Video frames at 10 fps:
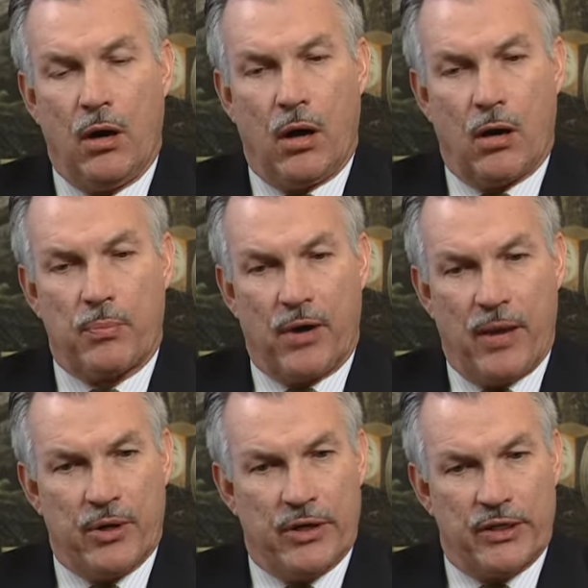Our
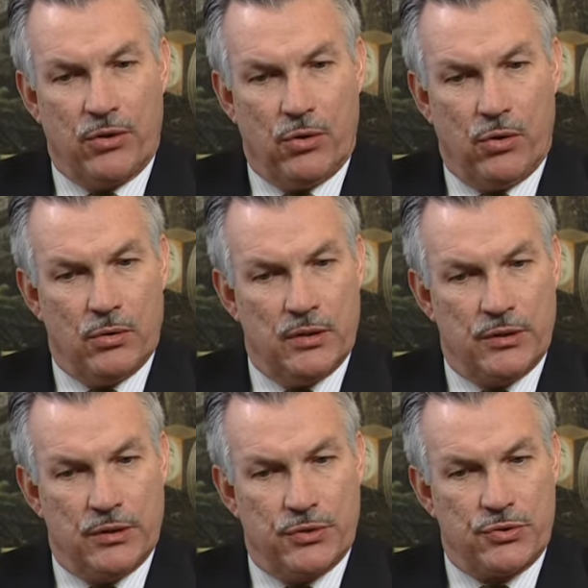primary goal
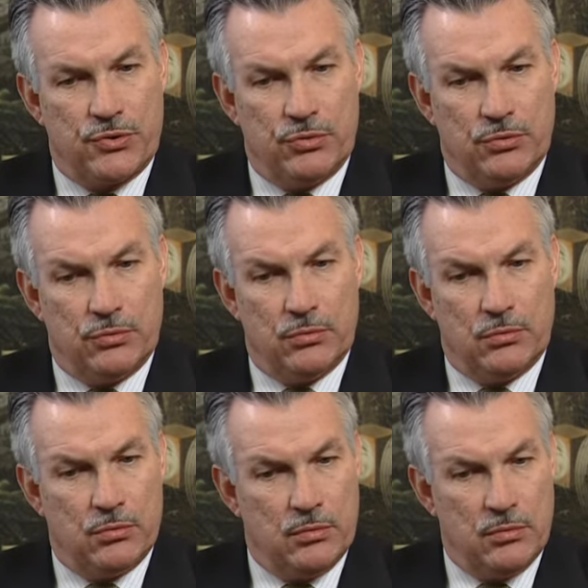is
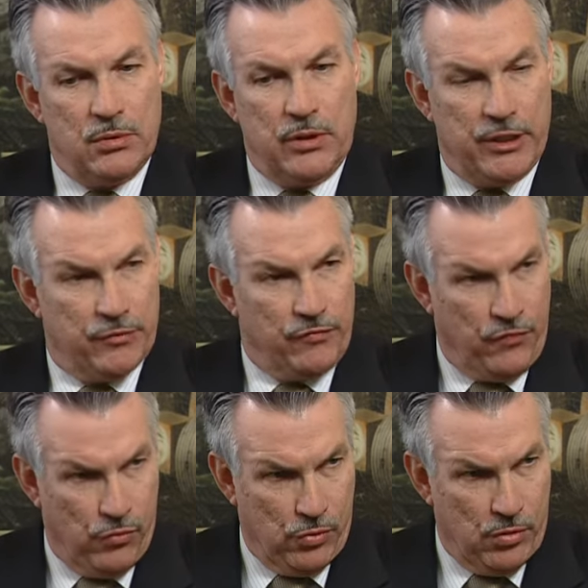to
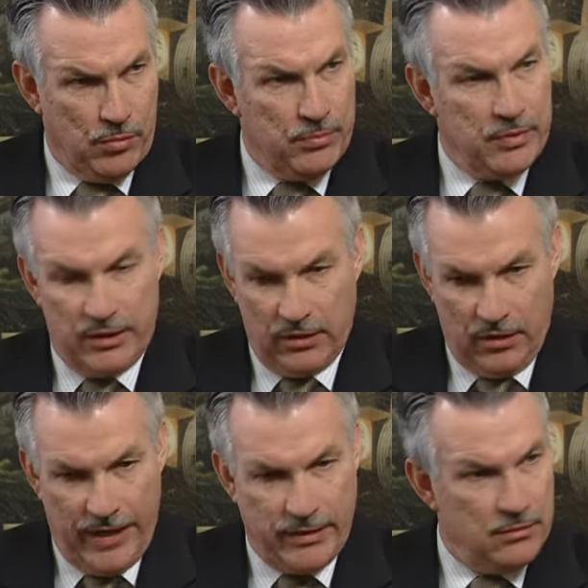inform,
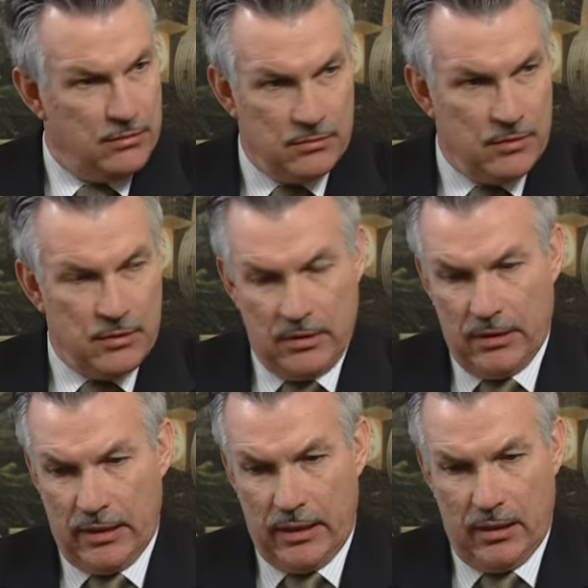enlighten
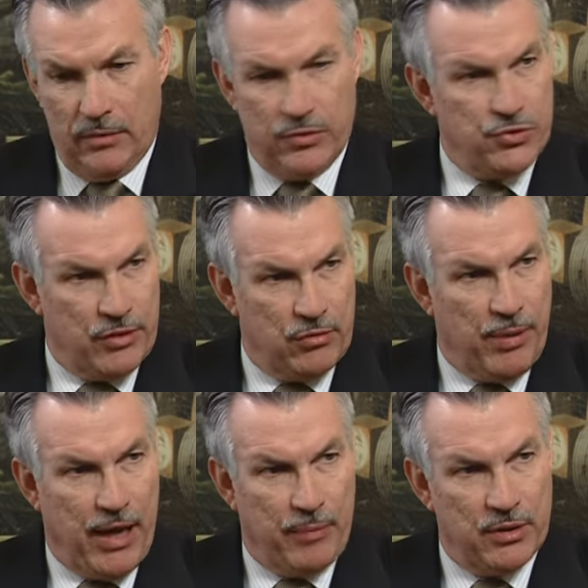uh, the general
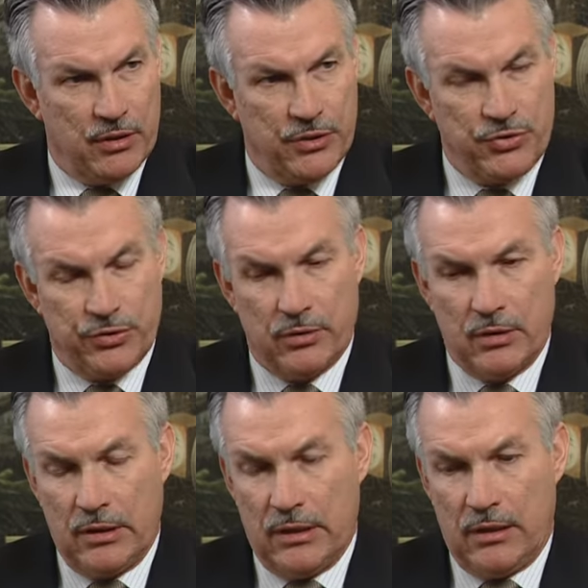population
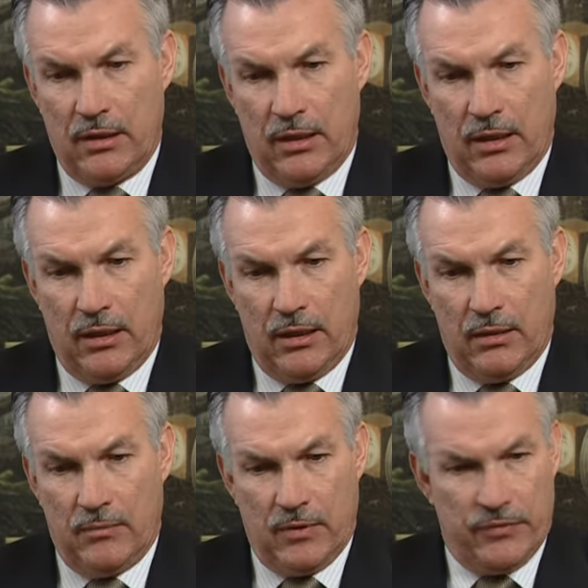Uh,
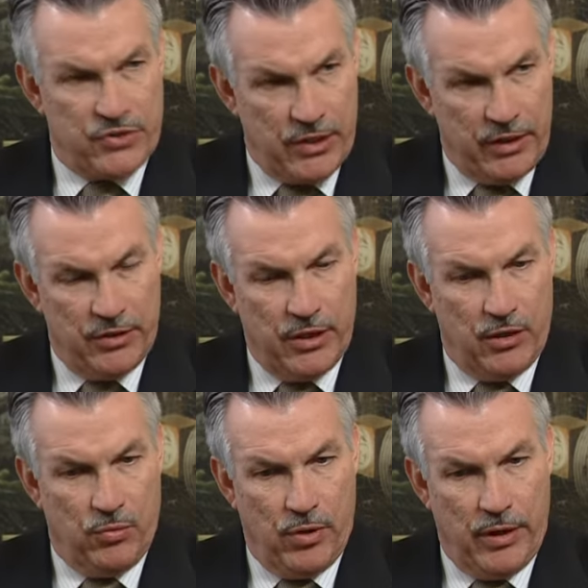of the state of
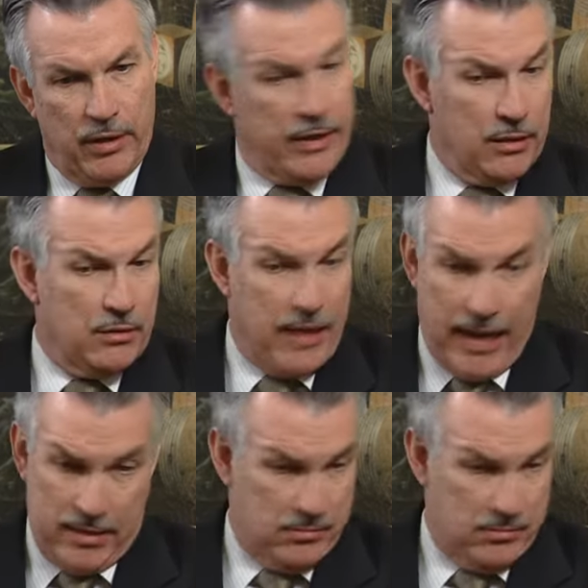Delaware, and